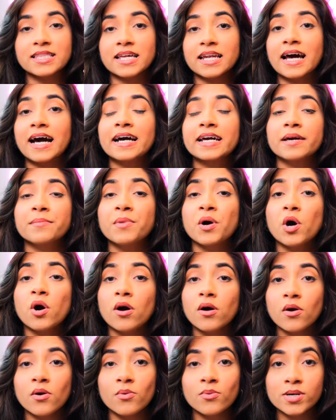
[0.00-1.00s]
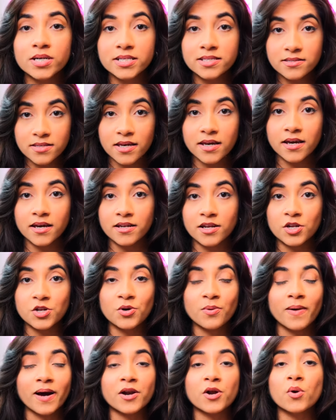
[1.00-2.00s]
that I am always in
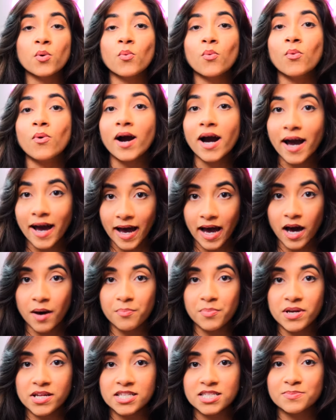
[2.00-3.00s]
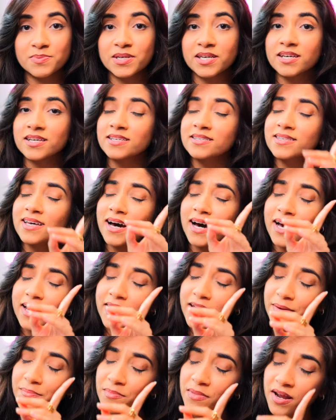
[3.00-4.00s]
no matter what happens because I
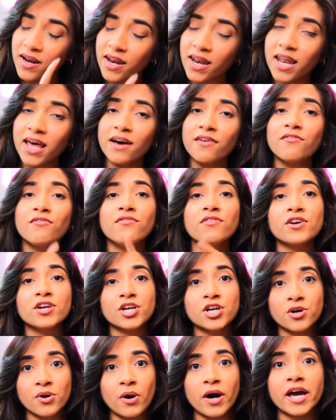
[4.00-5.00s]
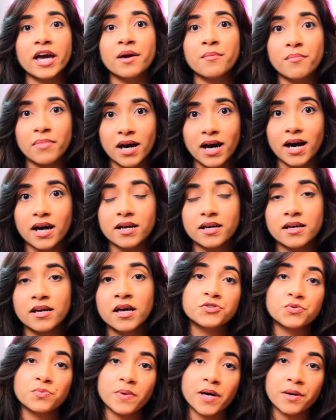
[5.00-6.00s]
am never going back
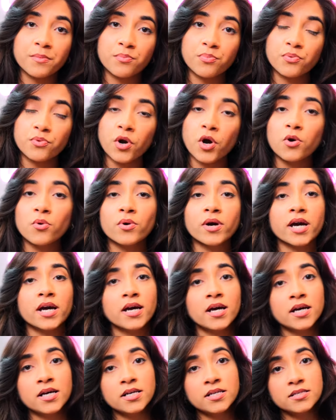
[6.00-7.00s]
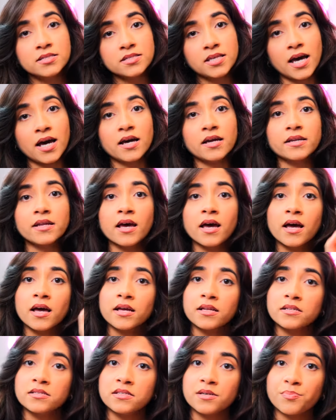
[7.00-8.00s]
to my broke, sad,
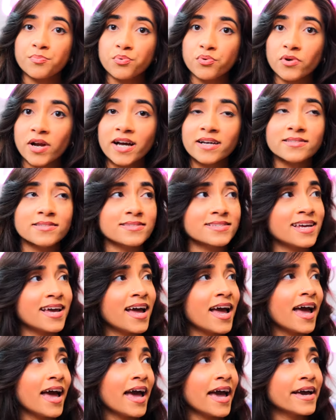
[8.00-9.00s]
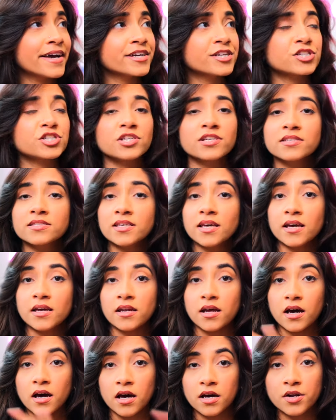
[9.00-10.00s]
depressed, anxious
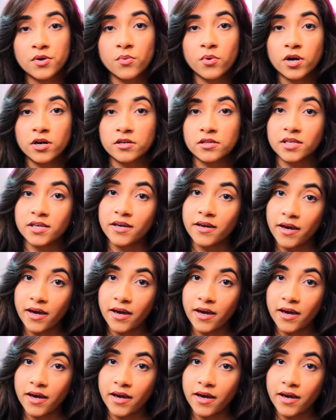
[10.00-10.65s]
and unworthy